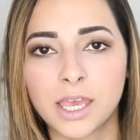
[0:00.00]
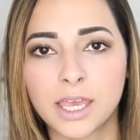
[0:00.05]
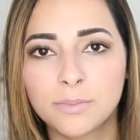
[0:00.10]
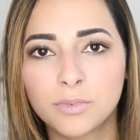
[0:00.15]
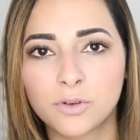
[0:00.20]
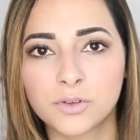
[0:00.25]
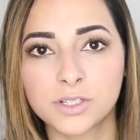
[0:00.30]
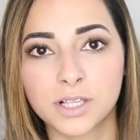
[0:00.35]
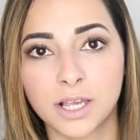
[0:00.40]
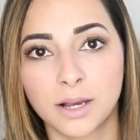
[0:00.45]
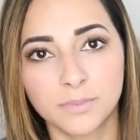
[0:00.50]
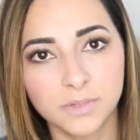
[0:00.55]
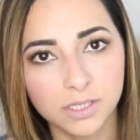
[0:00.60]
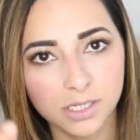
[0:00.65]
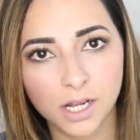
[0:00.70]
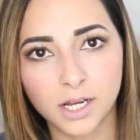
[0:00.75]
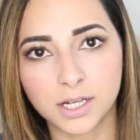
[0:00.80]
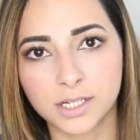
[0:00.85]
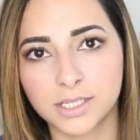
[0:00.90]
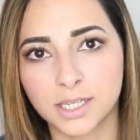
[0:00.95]
cables come
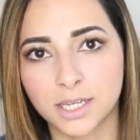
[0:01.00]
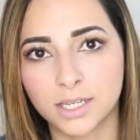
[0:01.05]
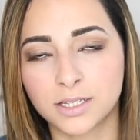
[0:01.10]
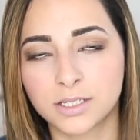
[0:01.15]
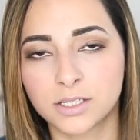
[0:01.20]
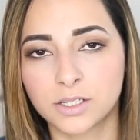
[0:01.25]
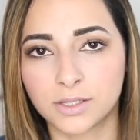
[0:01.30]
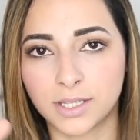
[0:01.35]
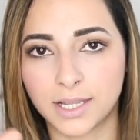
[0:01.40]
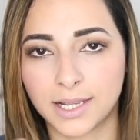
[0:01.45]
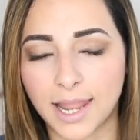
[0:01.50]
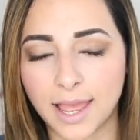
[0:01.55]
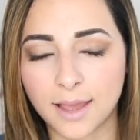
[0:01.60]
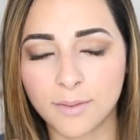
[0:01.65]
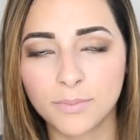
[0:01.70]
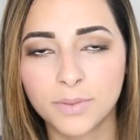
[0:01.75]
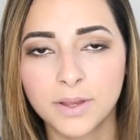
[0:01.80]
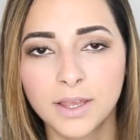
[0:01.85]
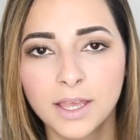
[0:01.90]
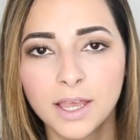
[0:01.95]
tucked into the
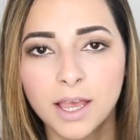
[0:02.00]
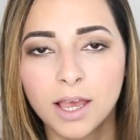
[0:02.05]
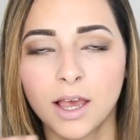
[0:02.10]
lamp.